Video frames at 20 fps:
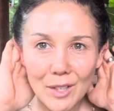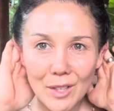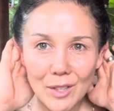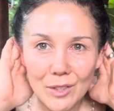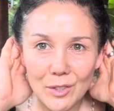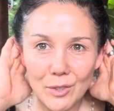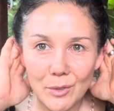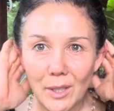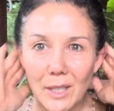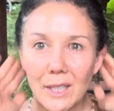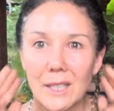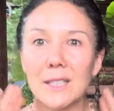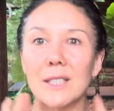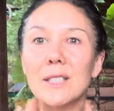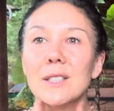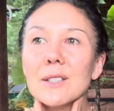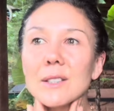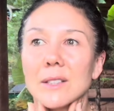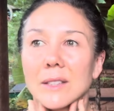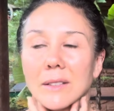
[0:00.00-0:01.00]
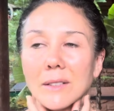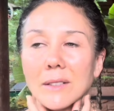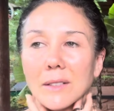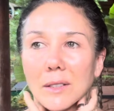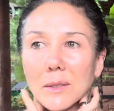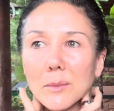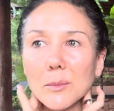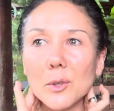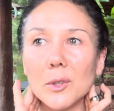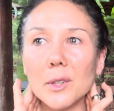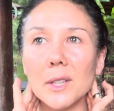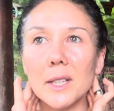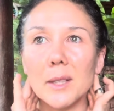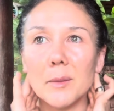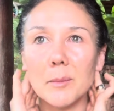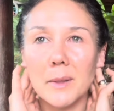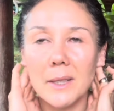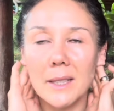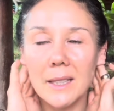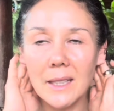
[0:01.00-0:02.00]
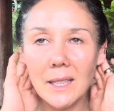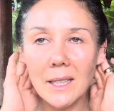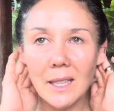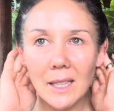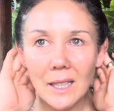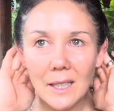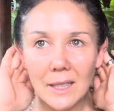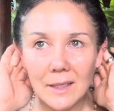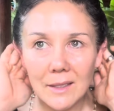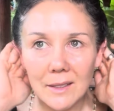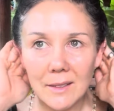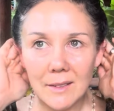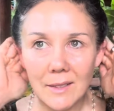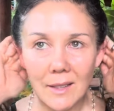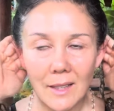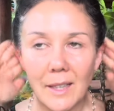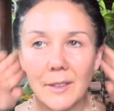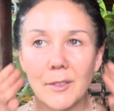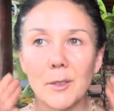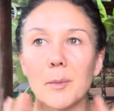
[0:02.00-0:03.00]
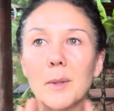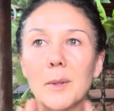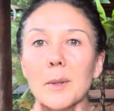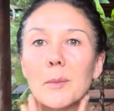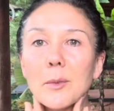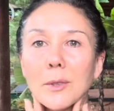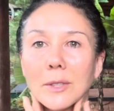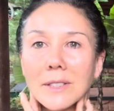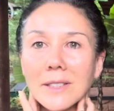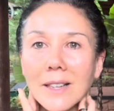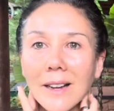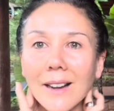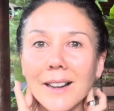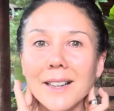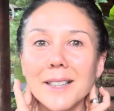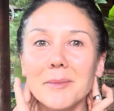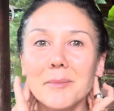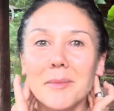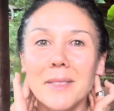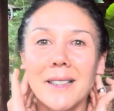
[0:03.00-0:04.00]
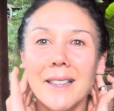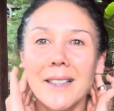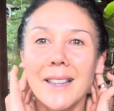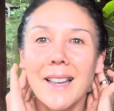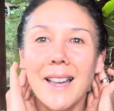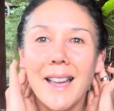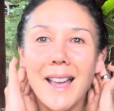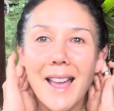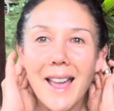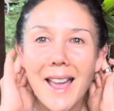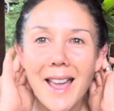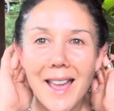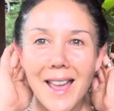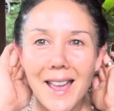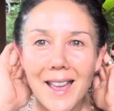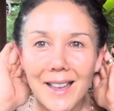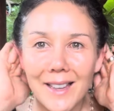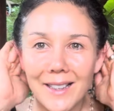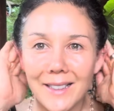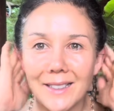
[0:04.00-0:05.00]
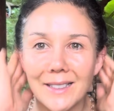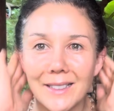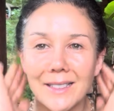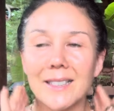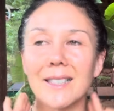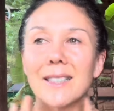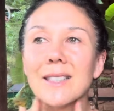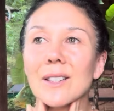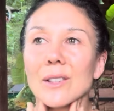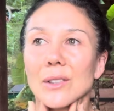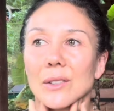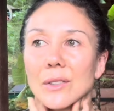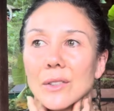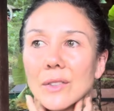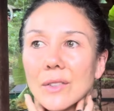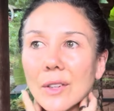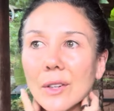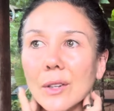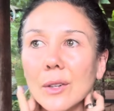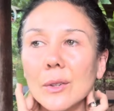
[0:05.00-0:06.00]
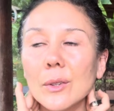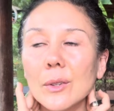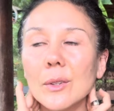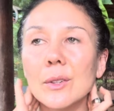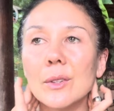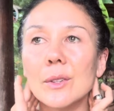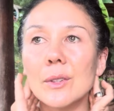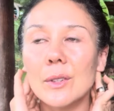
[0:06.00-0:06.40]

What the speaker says: So I like to do this in the morning because I have a bit more time. And also,